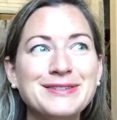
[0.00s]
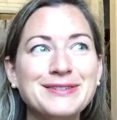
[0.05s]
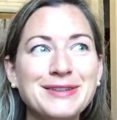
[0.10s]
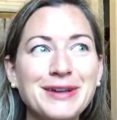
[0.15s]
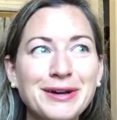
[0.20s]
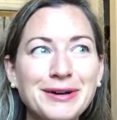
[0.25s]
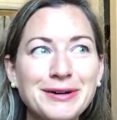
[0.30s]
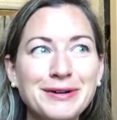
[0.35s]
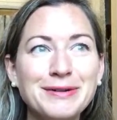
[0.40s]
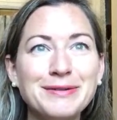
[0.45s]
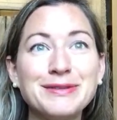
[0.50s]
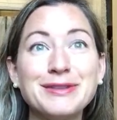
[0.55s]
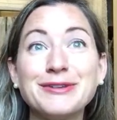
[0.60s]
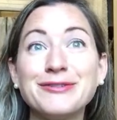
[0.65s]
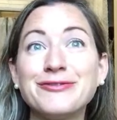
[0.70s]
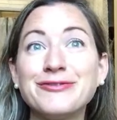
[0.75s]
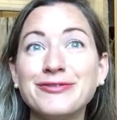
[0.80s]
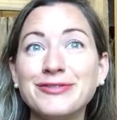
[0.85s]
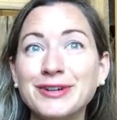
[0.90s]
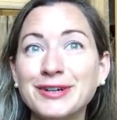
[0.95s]
So
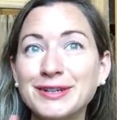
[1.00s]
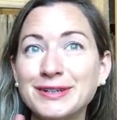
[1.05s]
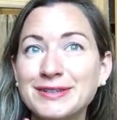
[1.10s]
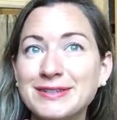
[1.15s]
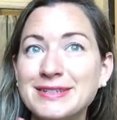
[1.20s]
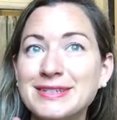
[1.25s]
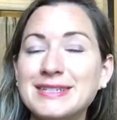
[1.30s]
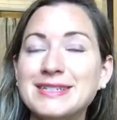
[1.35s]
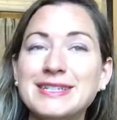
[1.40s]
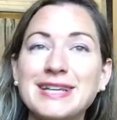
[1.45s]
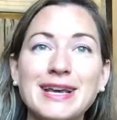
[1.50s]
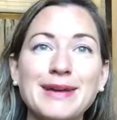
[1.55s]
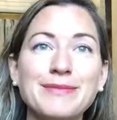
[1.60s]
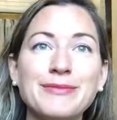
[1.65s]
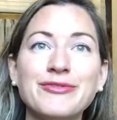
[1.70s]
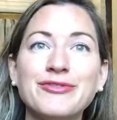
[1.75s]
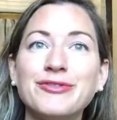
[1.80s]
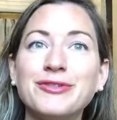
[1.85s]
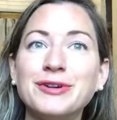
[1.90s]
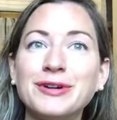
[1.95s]
the first
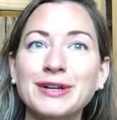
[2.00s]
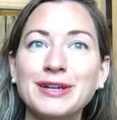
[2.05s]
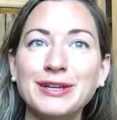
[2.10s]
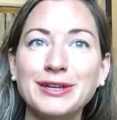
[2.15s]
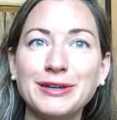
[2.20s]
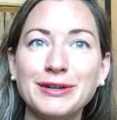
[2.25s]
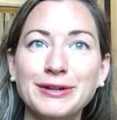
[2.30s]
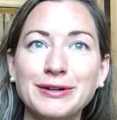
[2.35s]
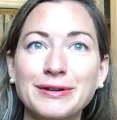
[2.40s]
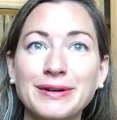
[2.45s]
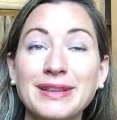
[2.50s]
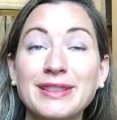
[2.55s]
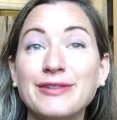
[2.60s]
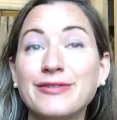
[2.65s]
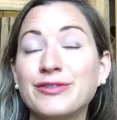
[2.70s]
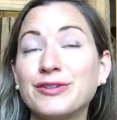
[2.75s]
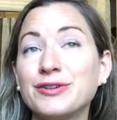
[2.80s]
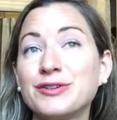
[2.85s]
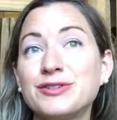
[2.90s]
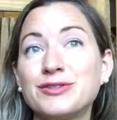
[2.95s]
tip for you, and the
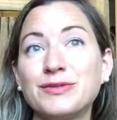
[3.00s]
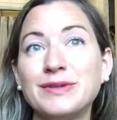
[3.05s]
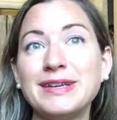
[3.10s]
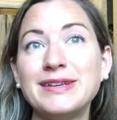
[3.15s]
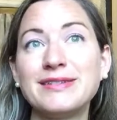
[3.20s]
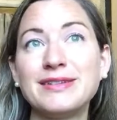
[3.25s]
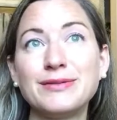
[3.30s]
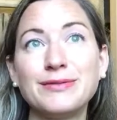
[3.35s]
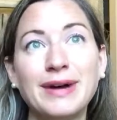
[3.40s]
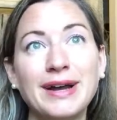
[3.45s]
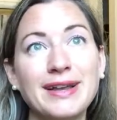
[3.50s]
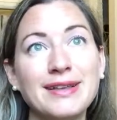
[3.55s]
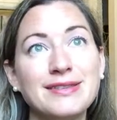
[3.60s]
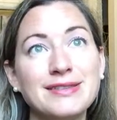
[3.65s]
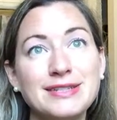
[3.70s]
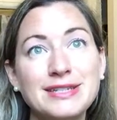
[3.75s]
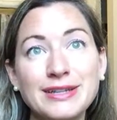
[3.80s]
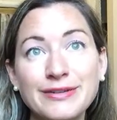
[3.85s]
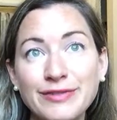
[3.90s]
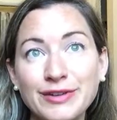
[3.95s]
first reason why
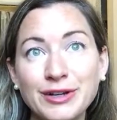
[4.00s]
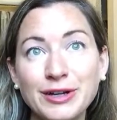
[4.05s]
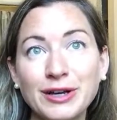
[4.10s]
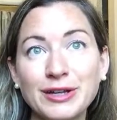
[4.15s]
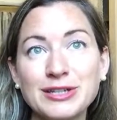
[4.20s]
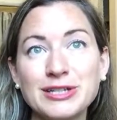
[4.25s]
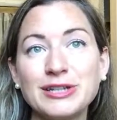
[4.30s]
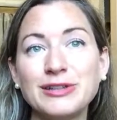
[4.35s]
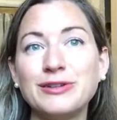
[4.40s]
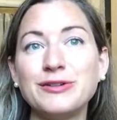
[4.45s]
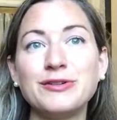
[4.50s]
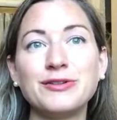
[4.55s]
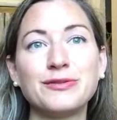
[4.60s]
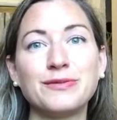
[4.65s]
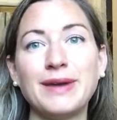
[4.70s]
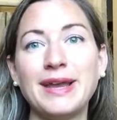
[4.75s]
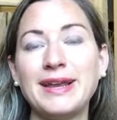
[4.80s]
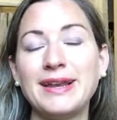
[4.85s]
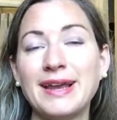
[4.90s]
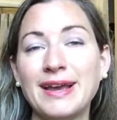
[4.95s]
it's difficult to lose
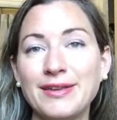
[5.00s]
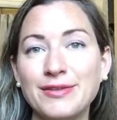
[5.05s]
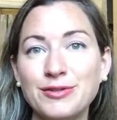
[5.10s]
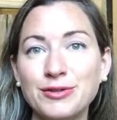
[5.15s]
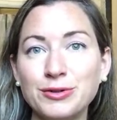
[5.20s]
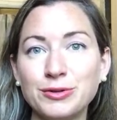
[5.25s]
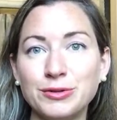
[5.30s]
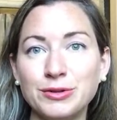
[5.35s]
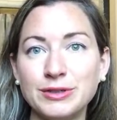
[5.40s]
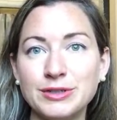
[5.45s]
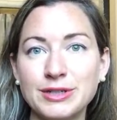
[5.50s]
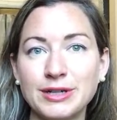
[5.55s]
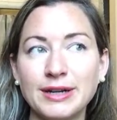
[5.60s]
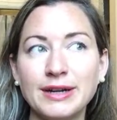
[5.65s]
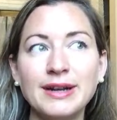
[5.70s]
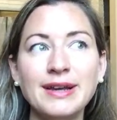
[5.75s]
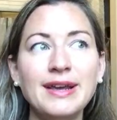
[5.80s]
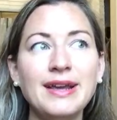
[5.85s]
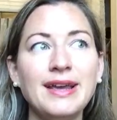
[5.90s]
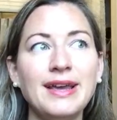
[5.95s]
weight as you're
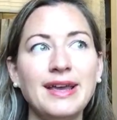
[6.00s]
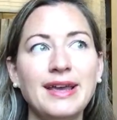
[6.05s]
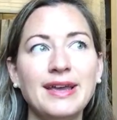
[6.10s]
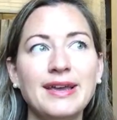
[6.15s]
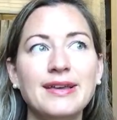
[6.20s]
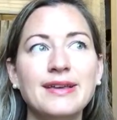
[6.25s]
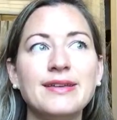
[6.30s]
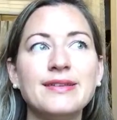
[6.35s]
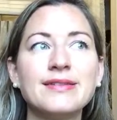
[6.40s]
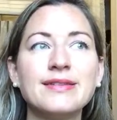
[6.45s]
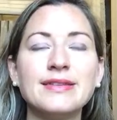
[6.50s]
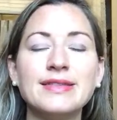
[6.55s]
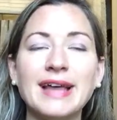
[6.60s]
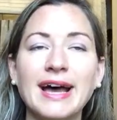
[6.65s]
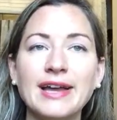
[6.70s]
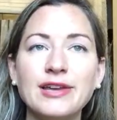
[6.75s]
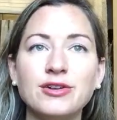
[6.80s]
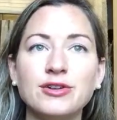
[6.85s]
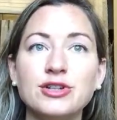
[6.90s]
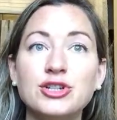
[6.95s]
older, is
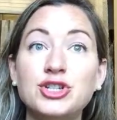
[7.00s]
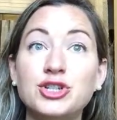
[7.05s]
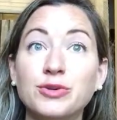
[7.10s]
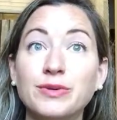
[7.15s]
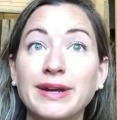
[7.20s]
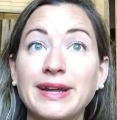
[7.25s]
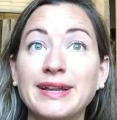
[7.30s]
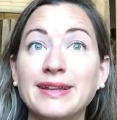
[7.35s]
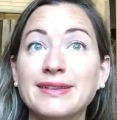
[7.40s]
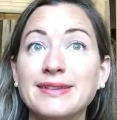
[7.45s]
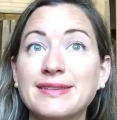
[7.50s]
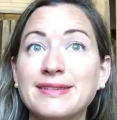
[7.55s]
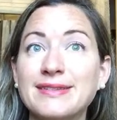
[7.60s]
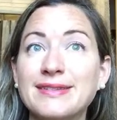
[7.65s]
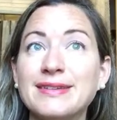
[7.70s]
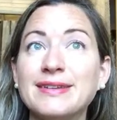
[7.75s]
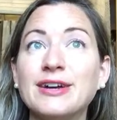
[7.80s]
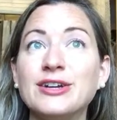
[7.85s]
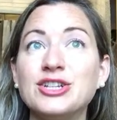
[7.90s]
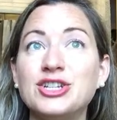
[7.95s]
that your
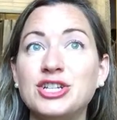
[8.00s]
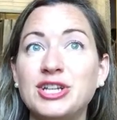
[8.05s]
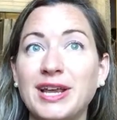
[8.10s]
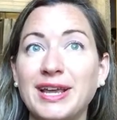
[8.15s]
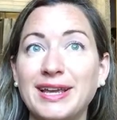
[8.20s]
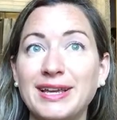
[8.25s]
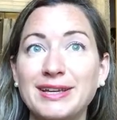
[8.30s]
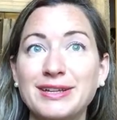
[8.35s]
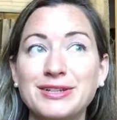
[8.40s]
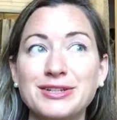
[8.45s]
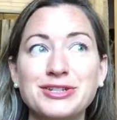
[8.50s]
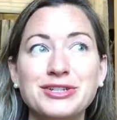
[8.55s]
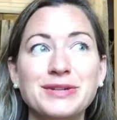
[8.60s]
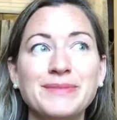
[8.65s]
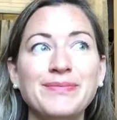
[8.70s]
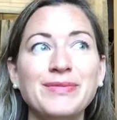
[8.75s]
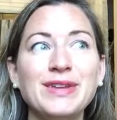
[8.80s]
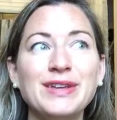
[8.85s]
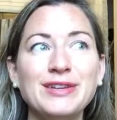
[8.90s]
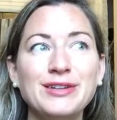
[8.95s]
joints change.
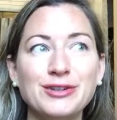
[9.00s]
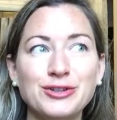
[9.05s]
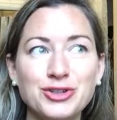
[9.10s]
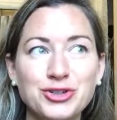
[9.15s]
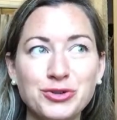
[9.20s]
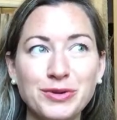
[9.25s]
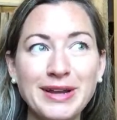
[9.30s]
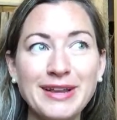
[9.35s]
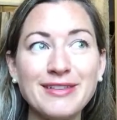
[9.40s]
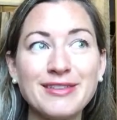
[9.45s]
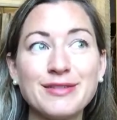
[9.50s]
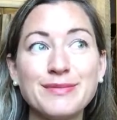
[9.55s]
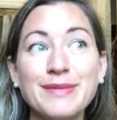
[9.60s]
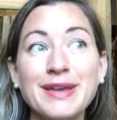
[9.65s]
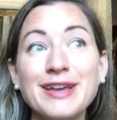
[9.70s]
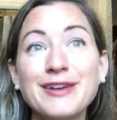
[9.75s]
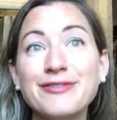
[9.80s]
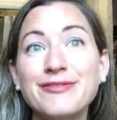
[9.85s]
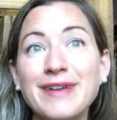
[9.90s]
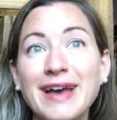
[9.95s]
Your joints
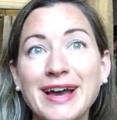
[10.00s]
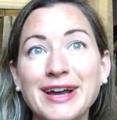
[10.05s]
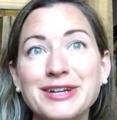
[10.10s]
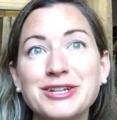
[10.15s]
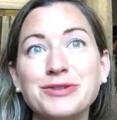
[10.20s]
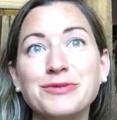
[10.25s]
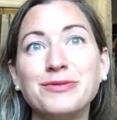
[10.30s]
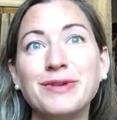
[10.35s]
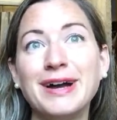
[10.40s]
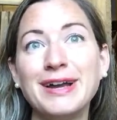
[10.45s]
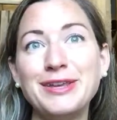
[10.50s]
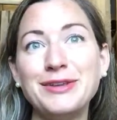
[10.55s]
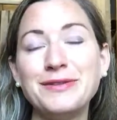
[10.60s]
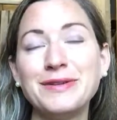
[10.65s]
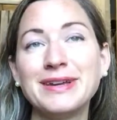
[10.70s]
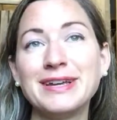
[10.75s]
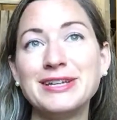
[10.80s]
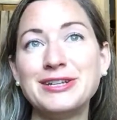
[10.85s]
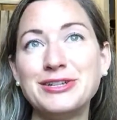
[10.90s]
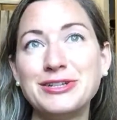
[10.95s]
may affect what you
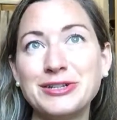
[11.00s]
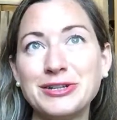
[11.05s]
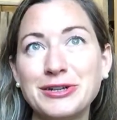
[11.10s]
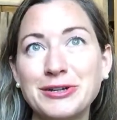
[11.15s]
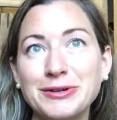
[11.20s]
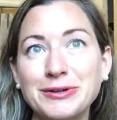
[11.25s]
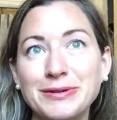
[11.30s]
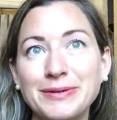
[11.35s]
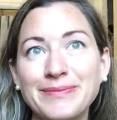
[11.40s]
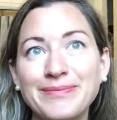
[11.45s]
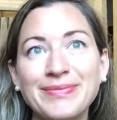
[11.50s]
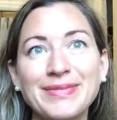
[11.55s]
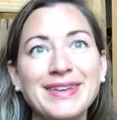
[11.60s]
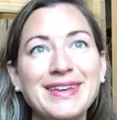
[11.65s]
can do.